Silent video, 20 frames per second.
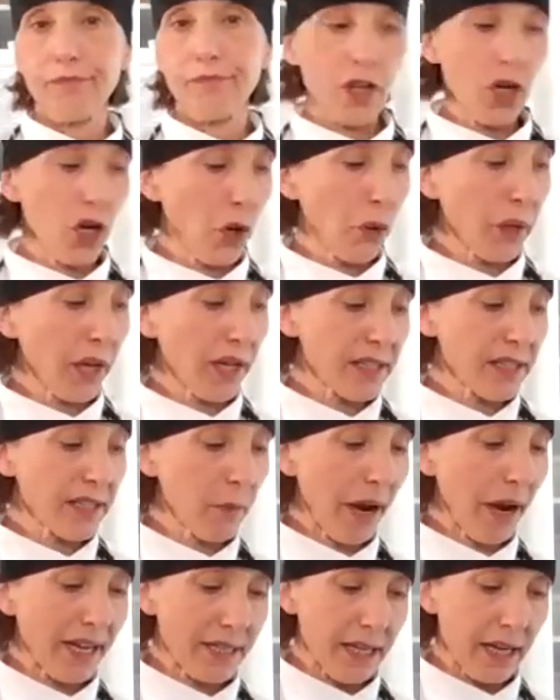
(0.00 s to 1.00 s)
you know, get
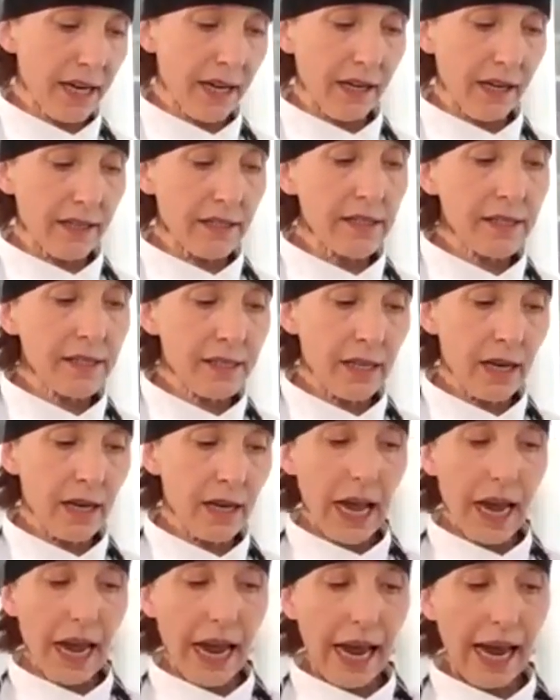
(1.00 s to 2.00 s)
some ideas.
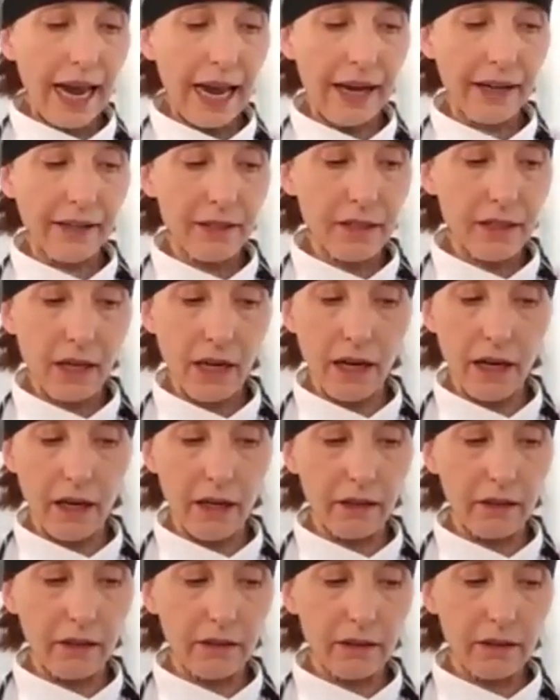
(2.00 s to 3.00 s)
And
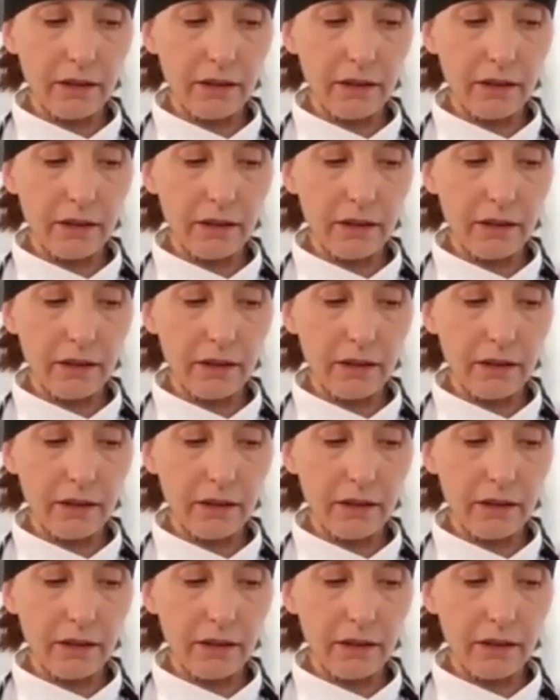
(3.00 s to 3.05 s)
yeah,